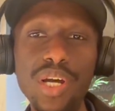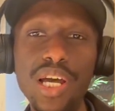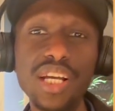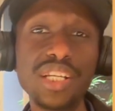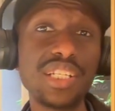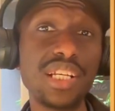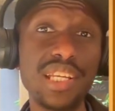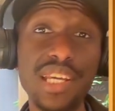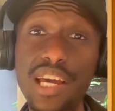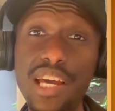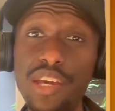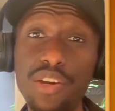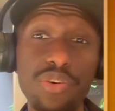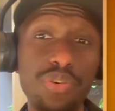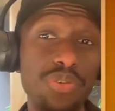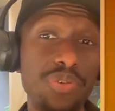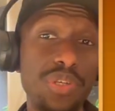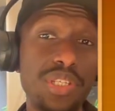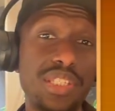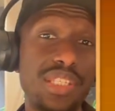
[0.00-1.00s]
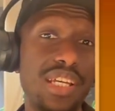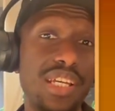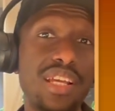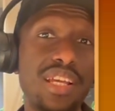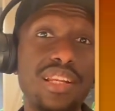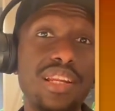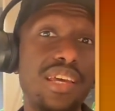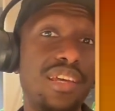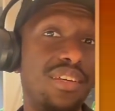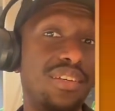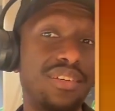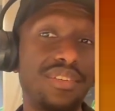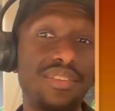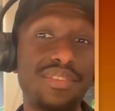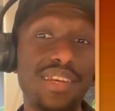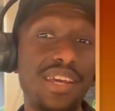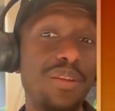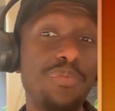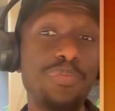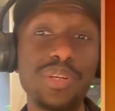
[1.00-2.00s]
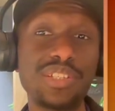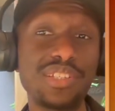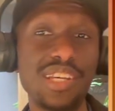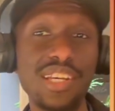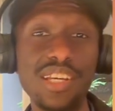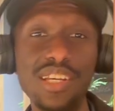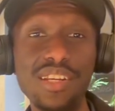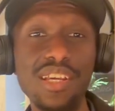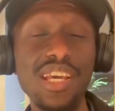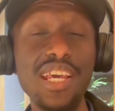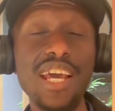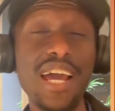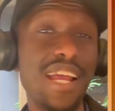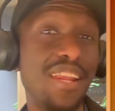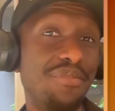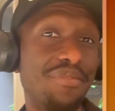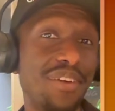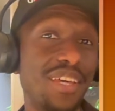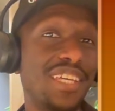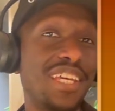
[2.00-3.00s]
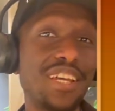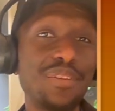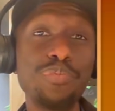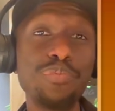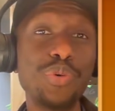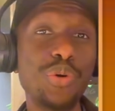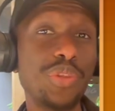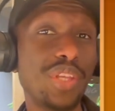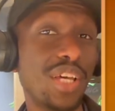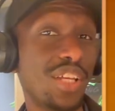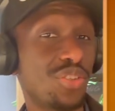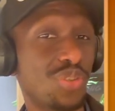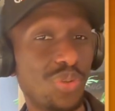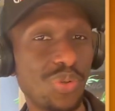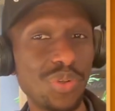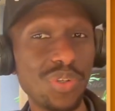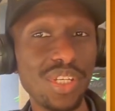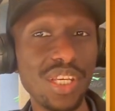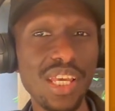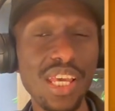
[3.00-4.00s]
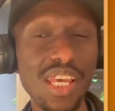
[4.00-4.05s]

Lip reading: Actually, I always target like 10%. And if I get more, that's good.